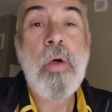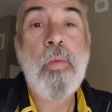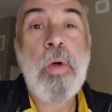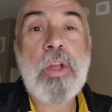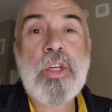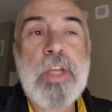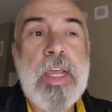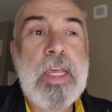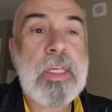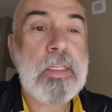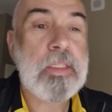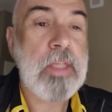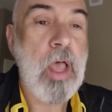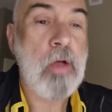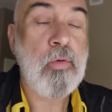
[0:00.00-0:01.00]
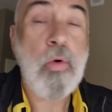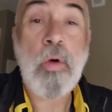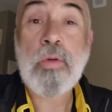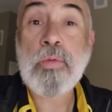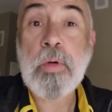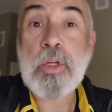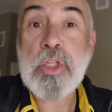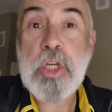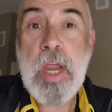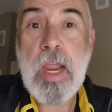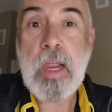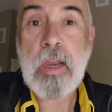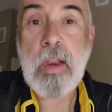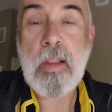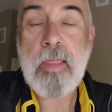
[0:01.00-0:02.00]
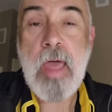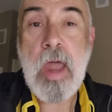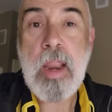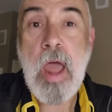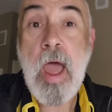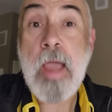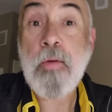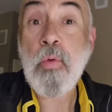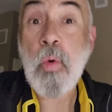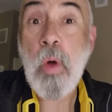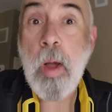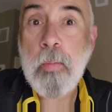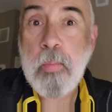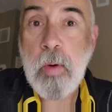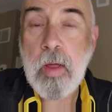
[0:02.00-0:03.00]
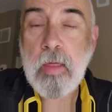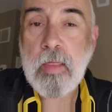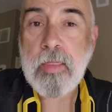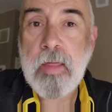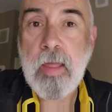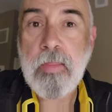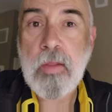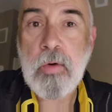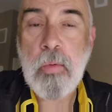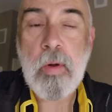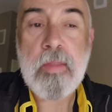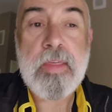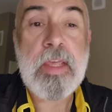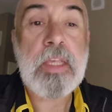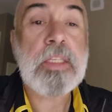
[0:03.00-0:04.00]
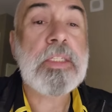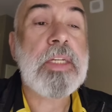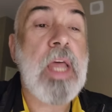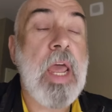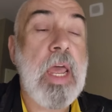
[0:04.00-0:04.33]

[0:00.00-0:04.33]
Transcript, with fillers: which is a grocery chain that I grew up with in the Northeast.